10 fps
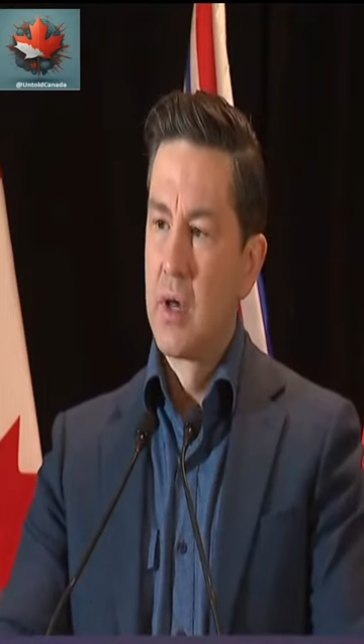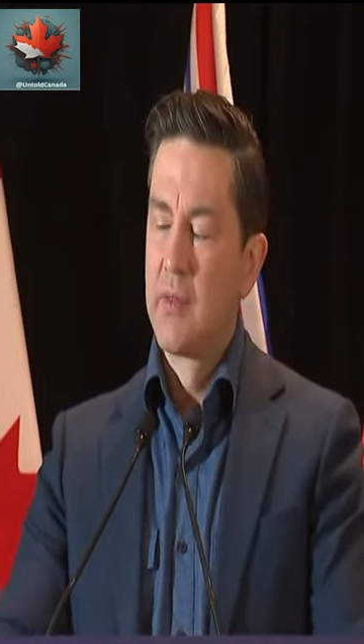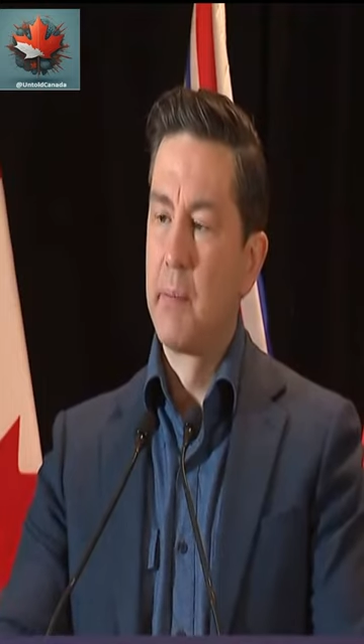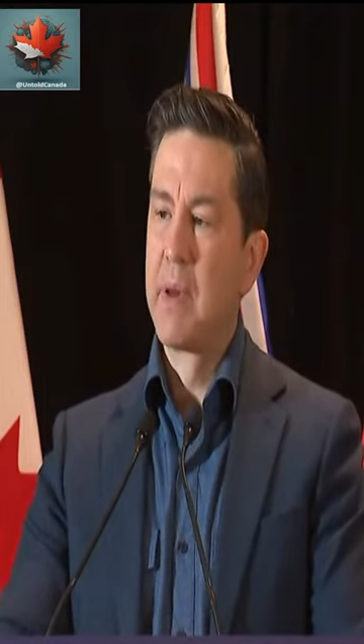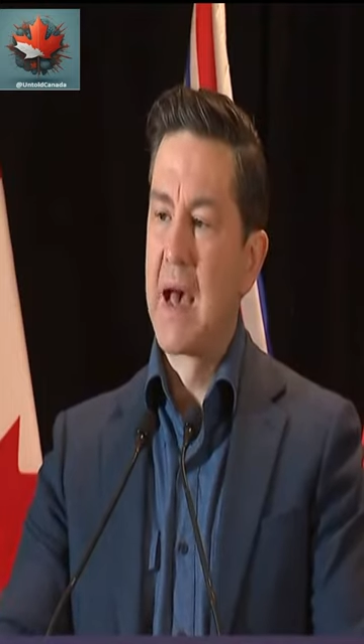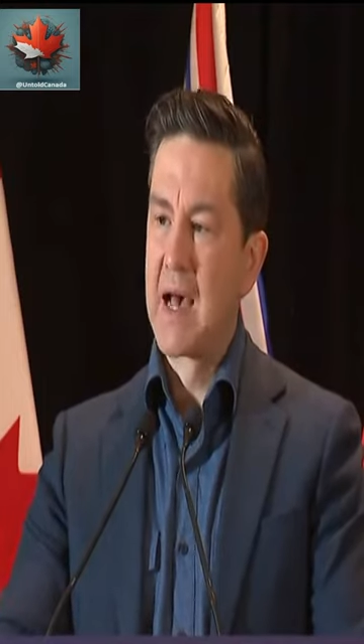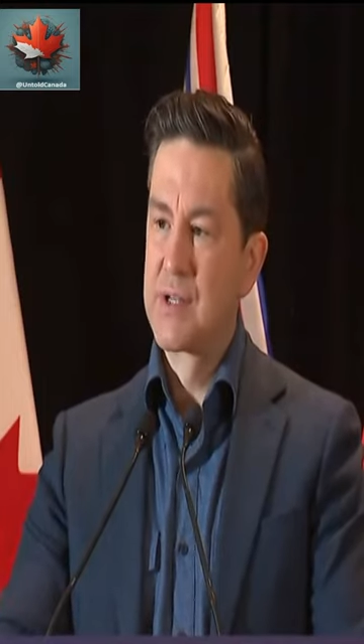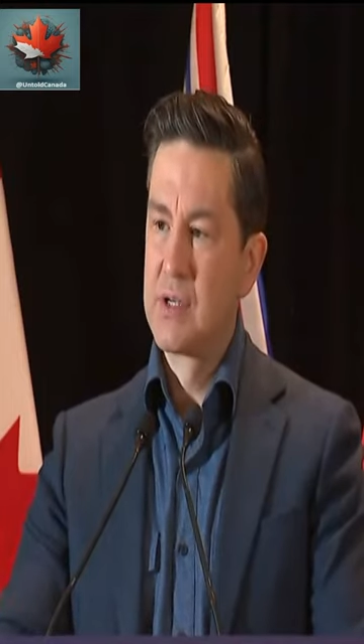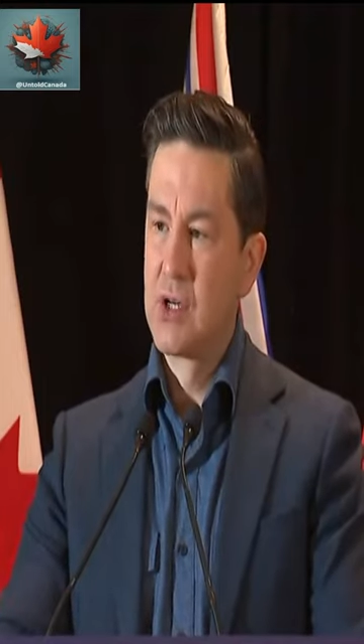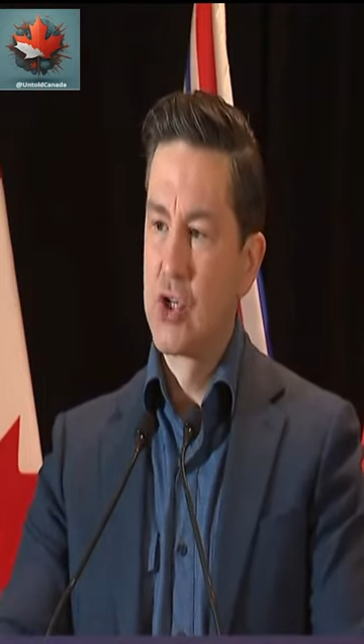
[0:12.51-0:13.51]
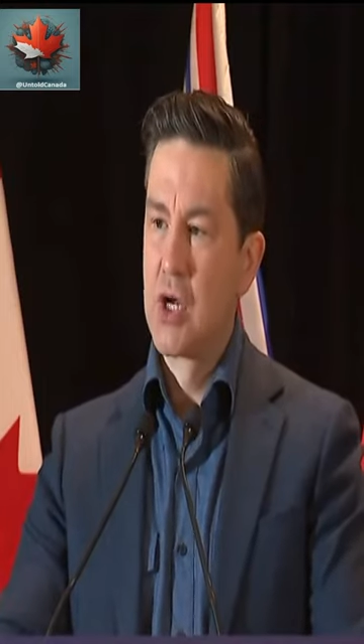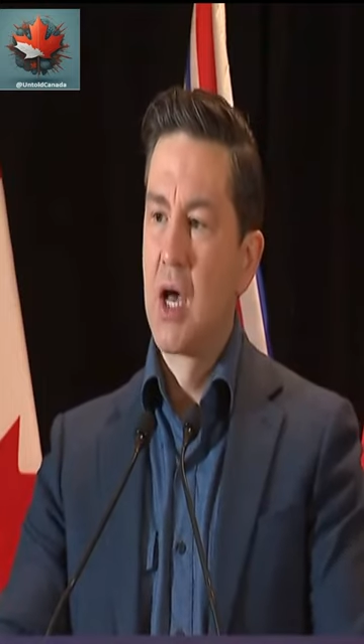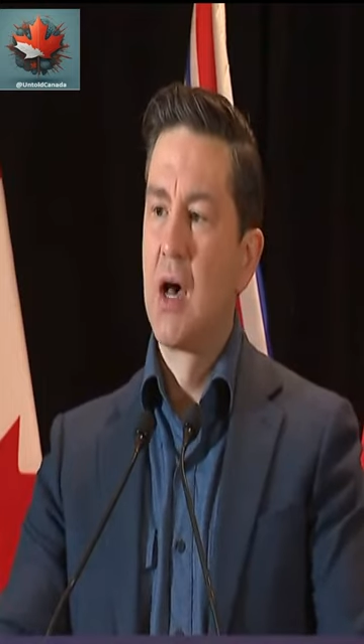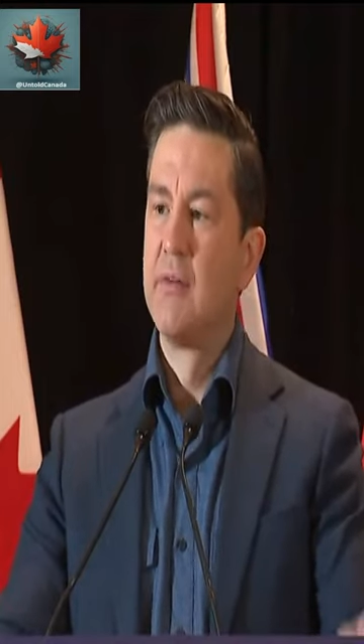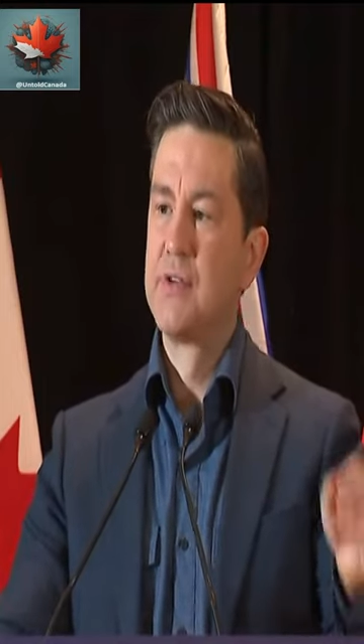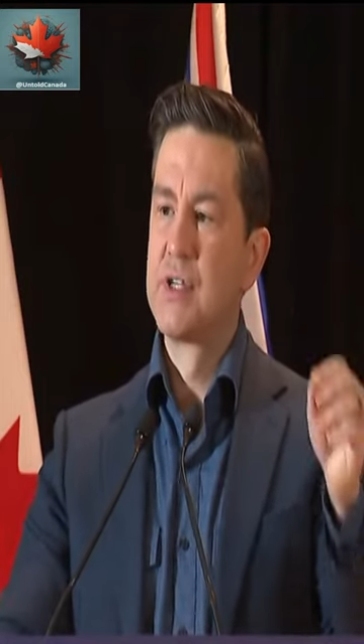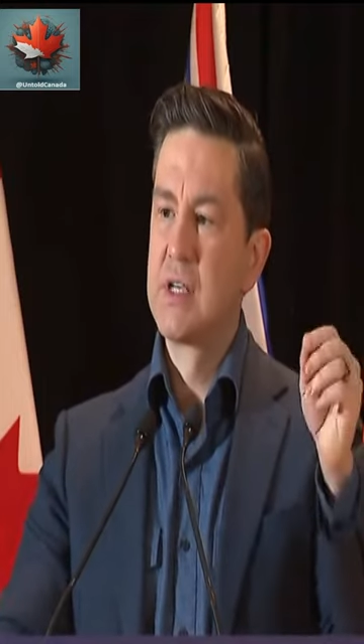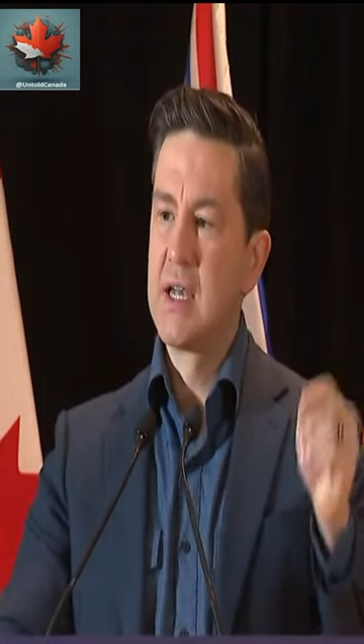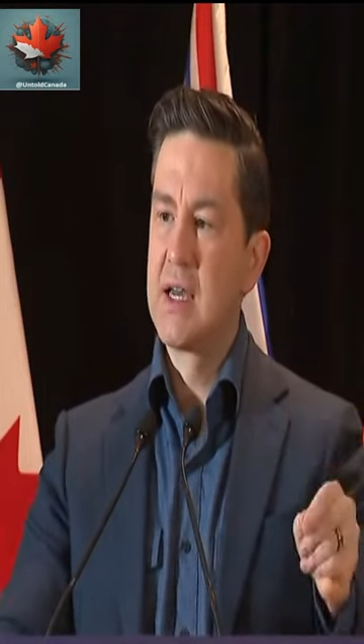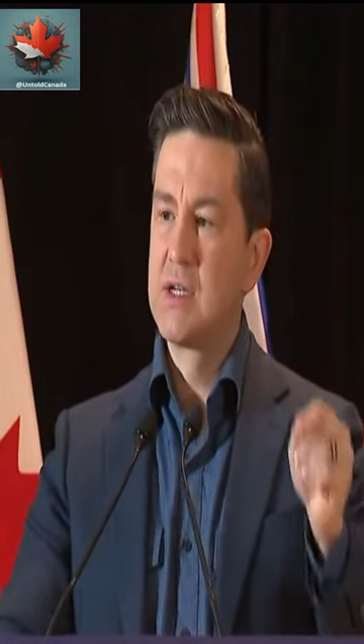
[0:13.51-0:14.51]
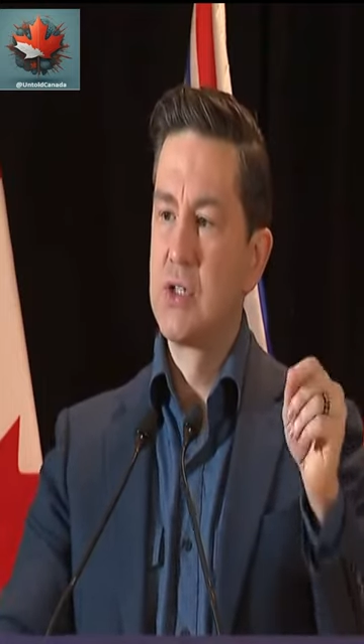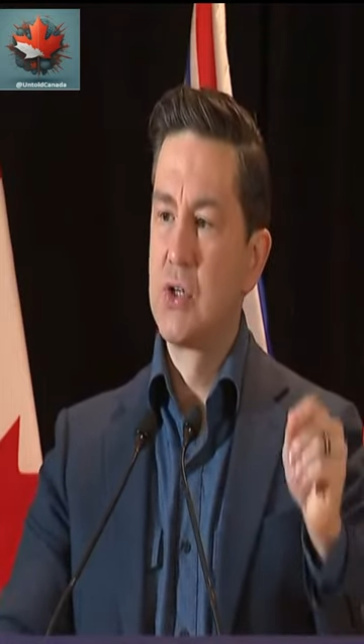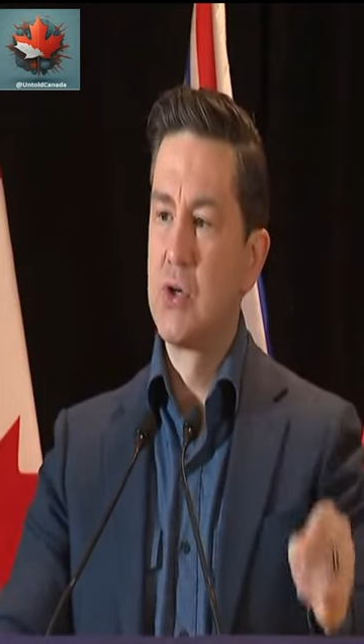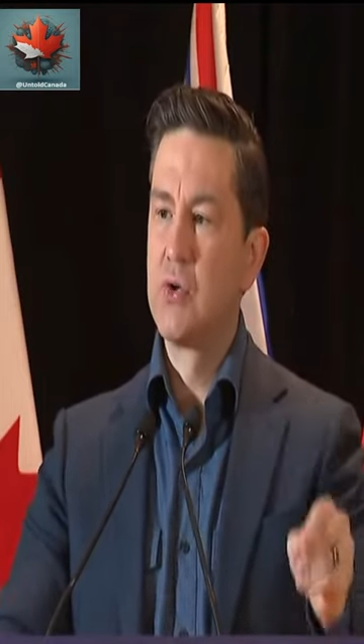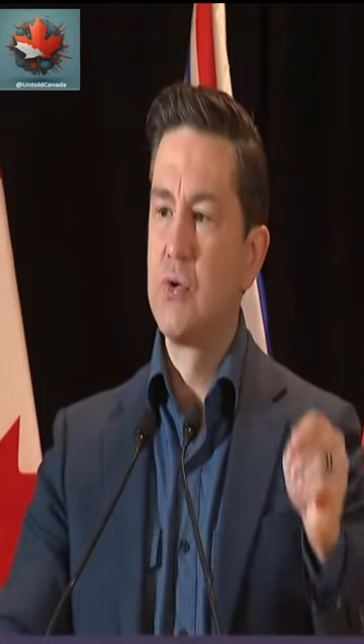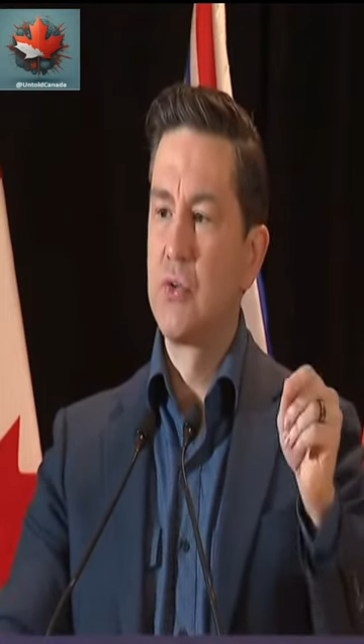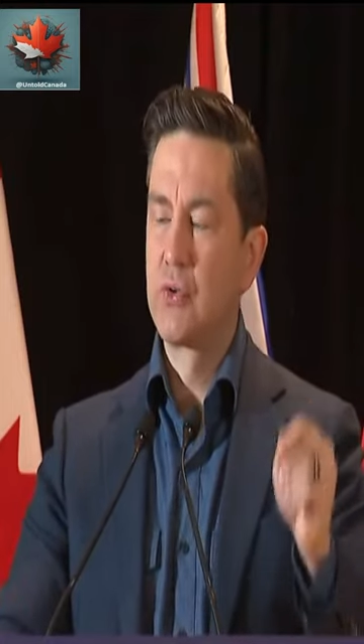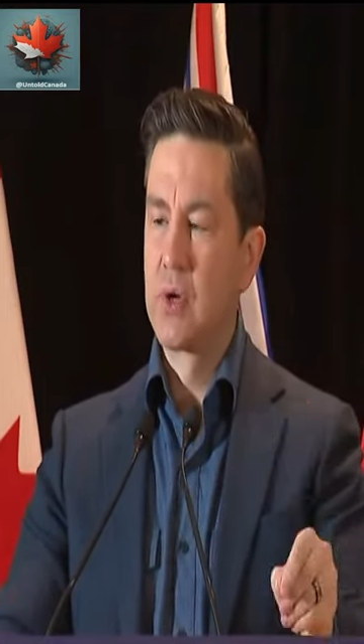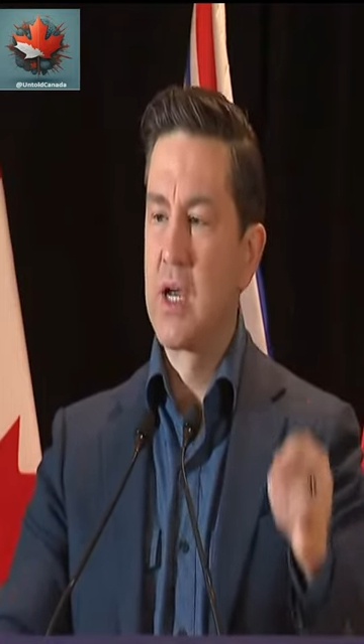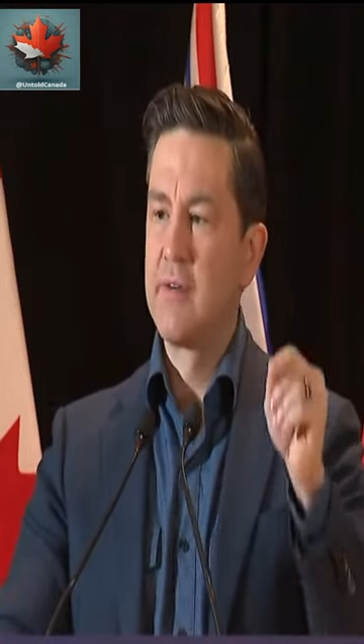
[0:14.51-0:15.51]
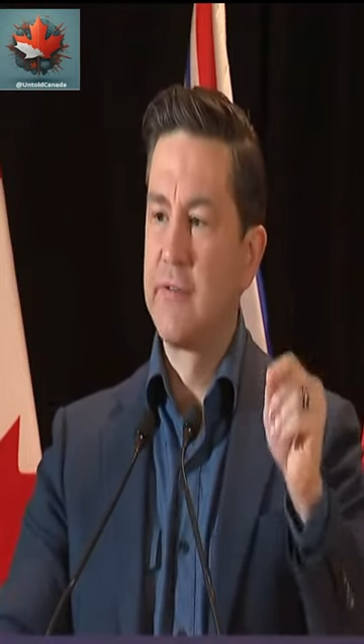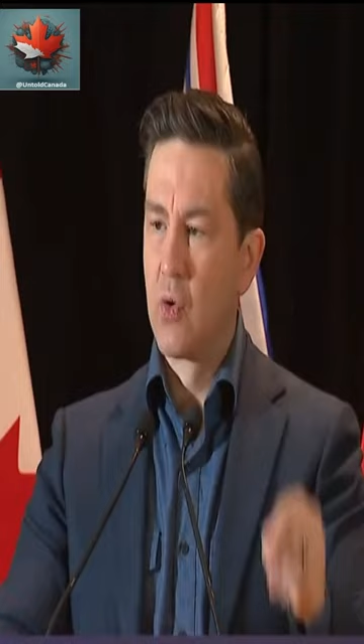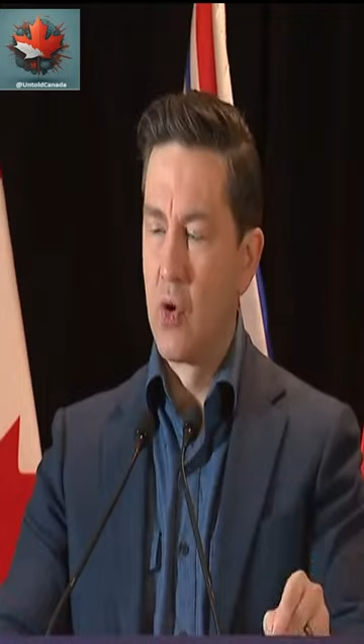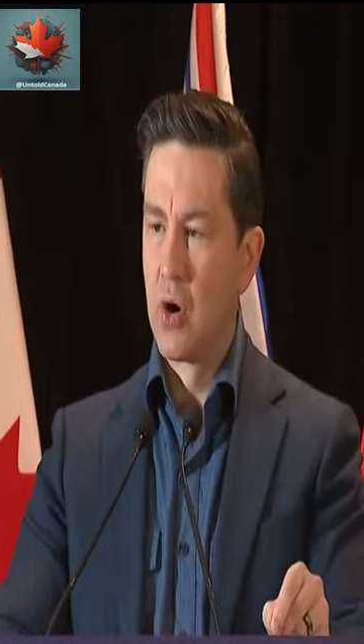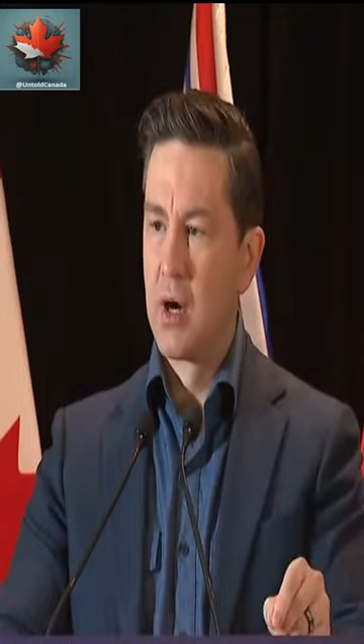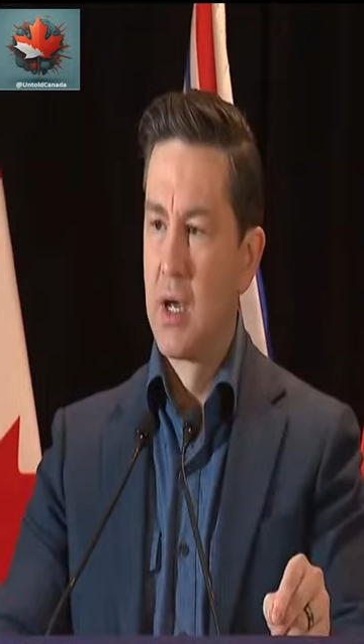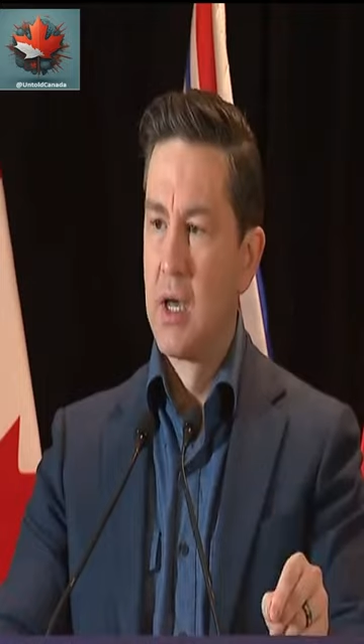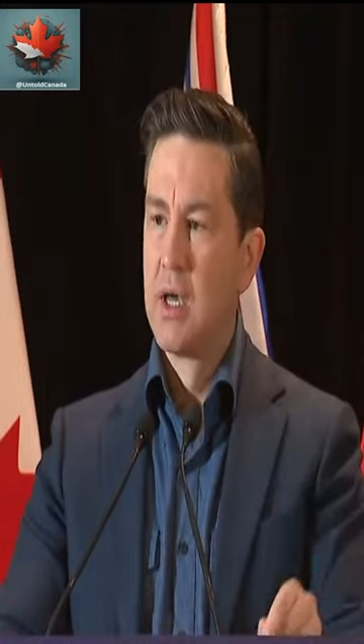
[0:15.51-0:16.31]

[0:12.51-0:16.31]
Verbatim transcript: the passage of C-234